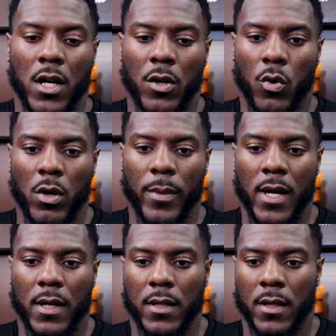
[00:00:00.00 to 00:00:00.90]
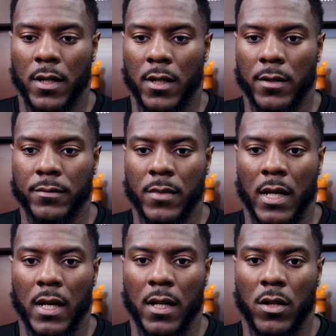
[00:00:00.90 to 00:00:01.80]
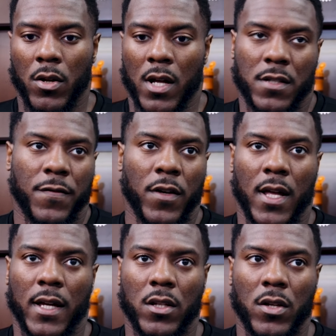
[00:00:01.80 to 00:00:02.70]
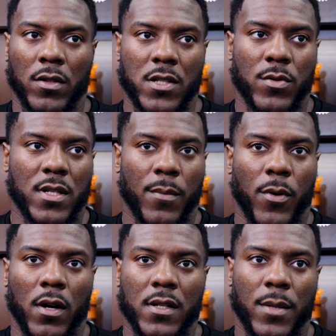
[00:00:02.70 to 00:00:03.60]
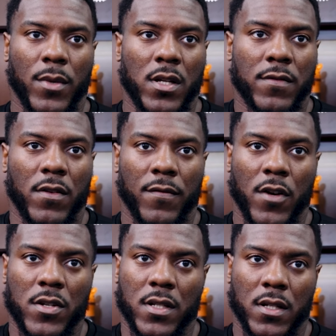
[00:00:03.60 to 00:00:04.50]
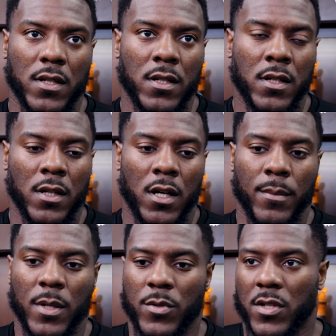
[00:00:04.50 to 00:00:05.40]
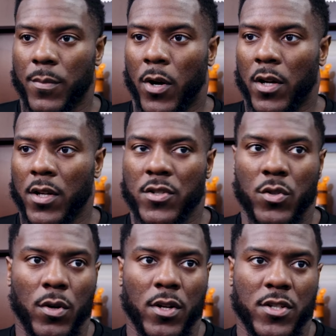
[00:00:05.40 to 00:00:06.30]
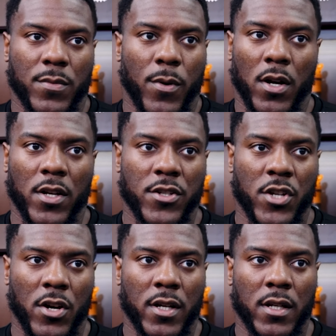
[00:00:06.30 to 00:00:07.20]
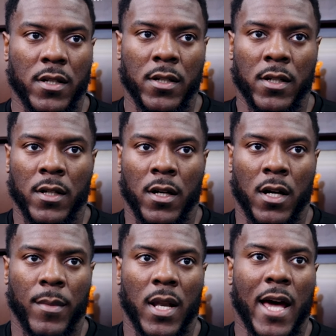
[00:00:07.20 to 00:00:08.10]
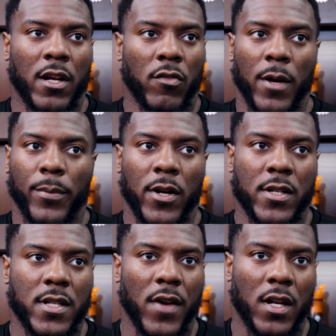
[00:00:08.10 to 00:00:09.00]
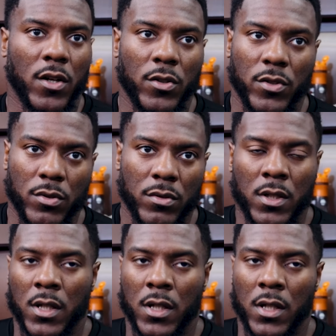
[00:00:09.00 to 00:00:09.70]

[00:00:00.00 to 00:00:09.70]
young quarterback, and, you know, I just feel like, you know, this was a part of some of his adversity. This is a part of his story. This is part of his journey. A lot of great players have had to go through,